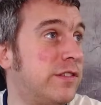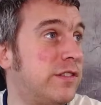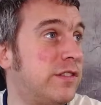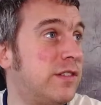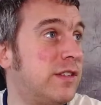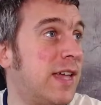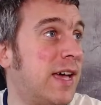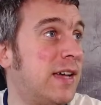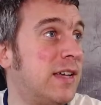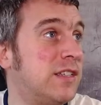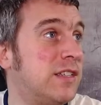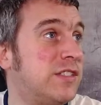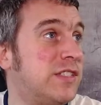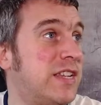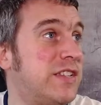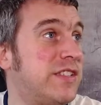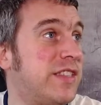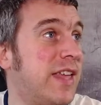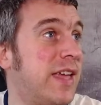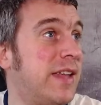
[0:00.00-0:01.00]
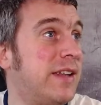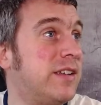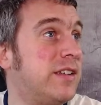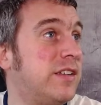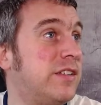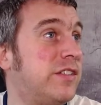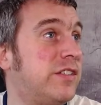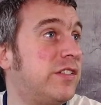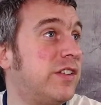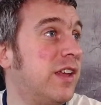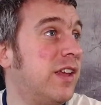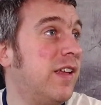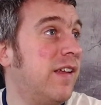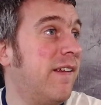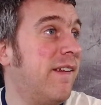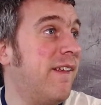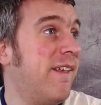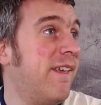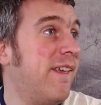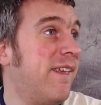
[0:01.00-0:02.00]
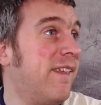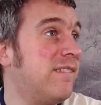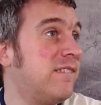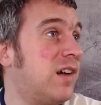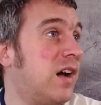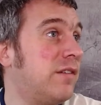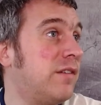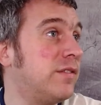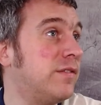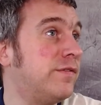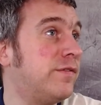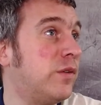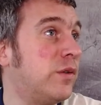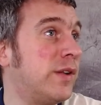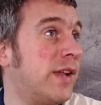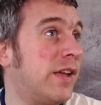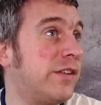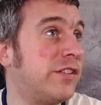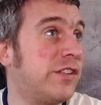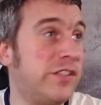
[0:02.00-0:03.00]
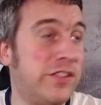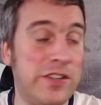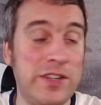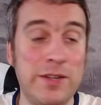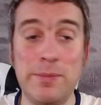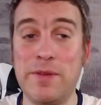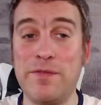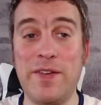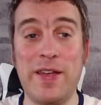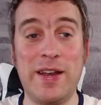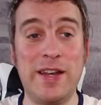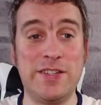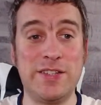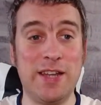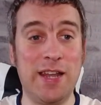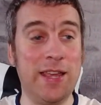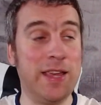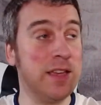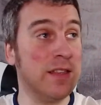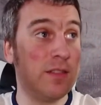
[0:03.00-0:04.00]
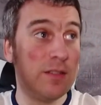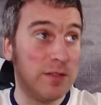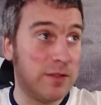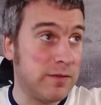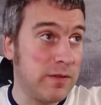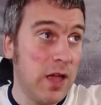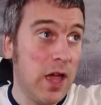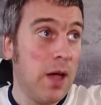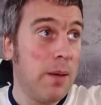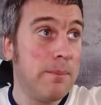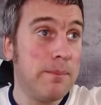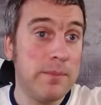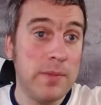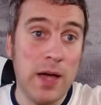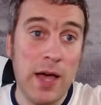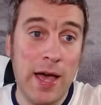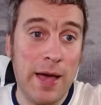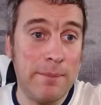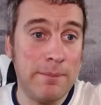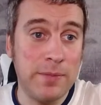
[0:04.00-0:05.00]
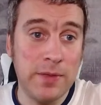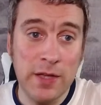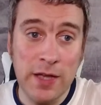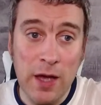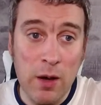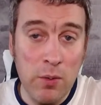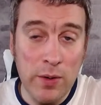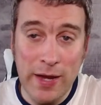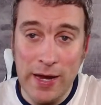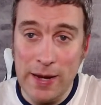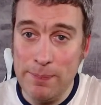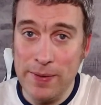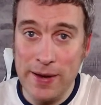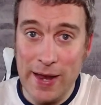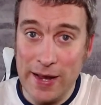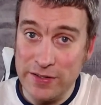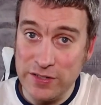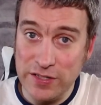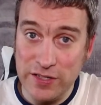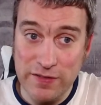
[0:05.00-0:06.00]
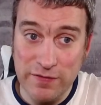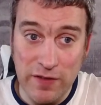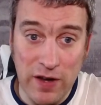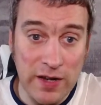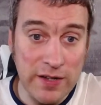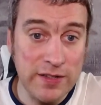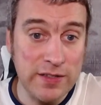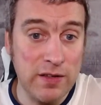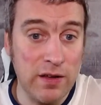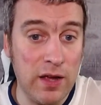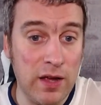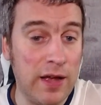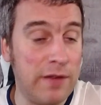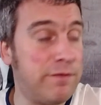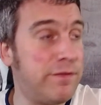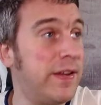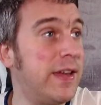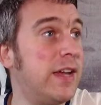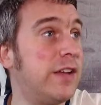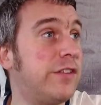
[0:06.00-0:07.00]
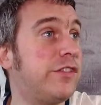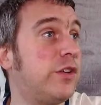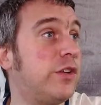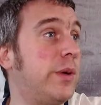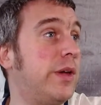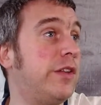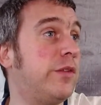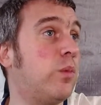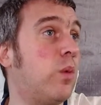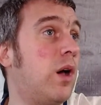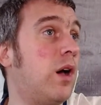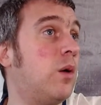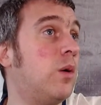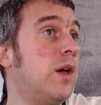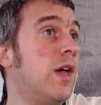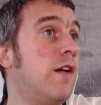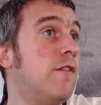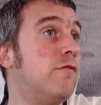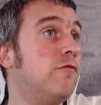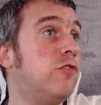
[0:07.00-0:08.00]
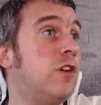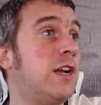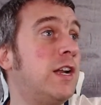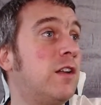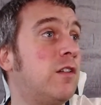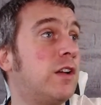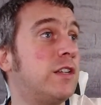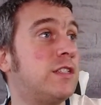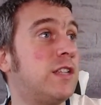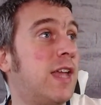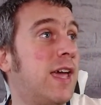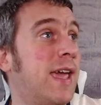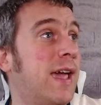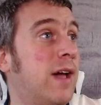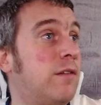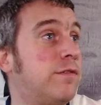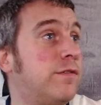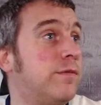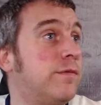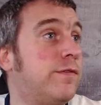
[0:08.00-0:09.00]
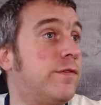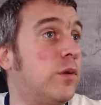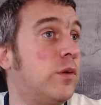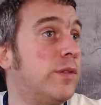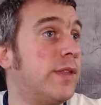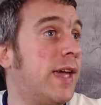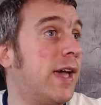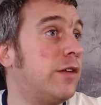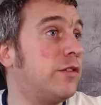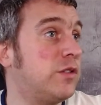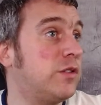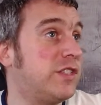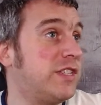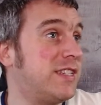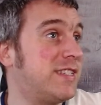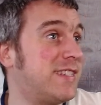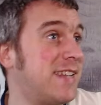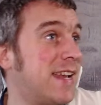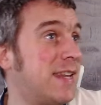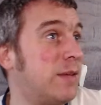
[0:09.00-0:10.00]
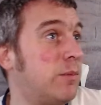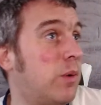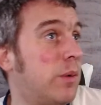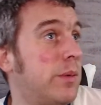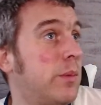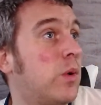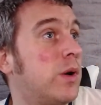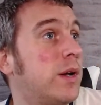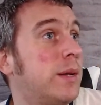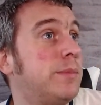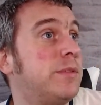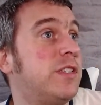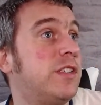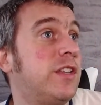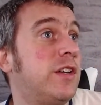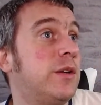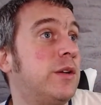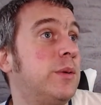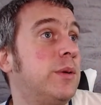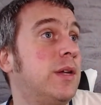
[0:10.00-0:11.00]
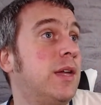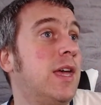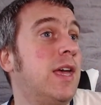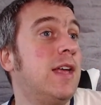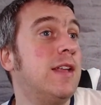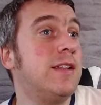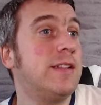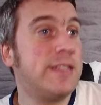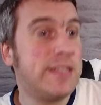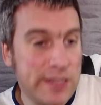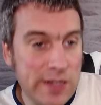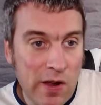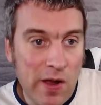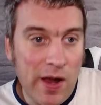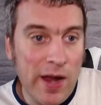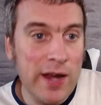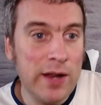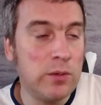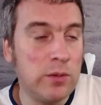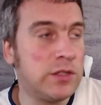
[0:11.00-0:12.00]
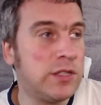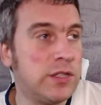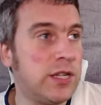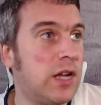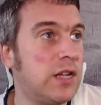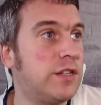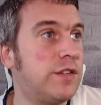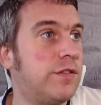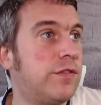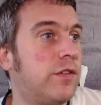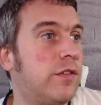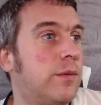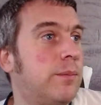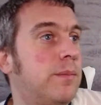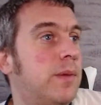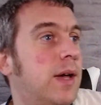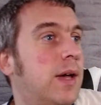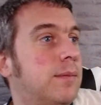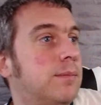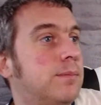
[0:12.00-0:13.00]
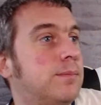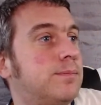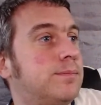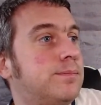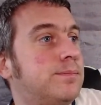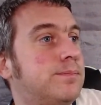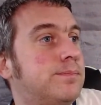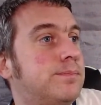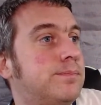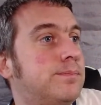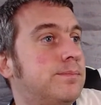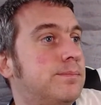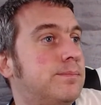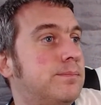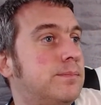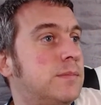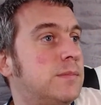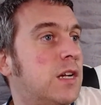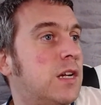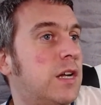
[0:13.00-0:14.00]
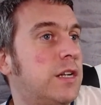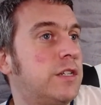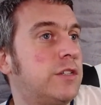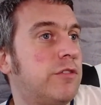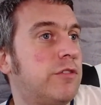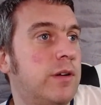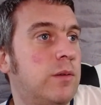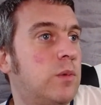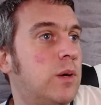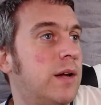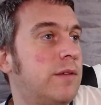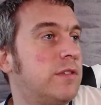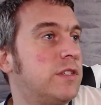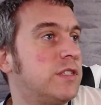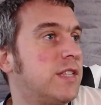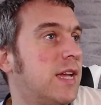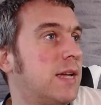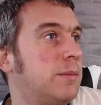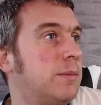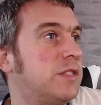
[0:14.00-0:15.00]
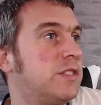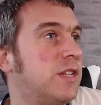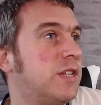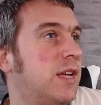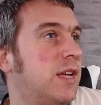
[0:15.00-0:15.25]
assist then, because rather than Fornals, because he's in my fantasy league. The goalkeeper gets a finger to it as well. Really nice layout from Fornals. It's exactly what we want him to do. Slight little touch from McCundry or whatever his name is,